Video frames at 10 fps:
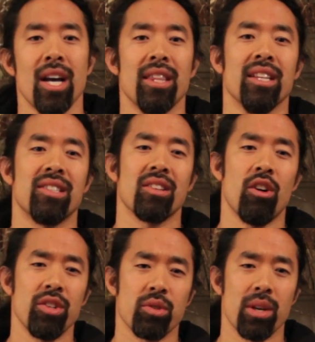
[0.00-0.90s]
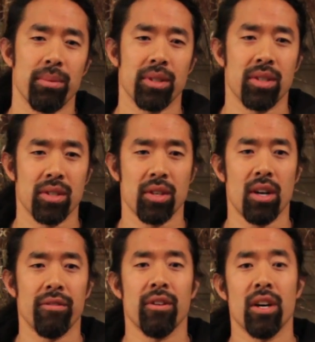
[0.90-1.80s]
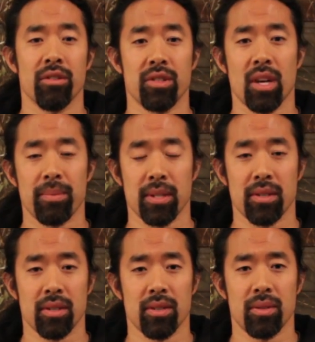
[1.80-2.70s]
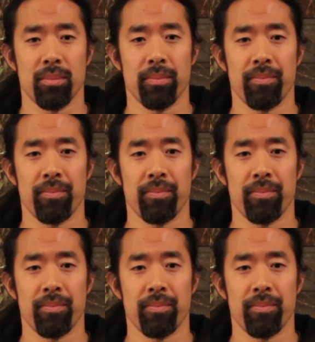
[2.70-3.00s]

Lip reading: and that it's also able to dissolve other substances.